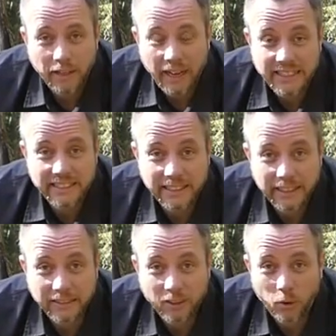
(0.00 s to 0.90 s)
80
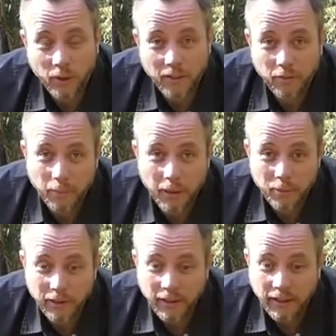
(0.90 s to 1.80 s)
years old even
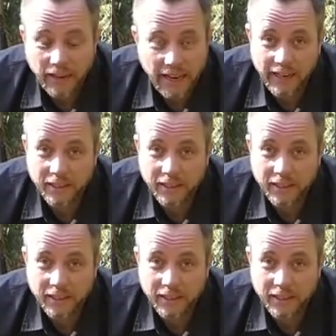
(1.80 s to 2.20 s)
maybe, and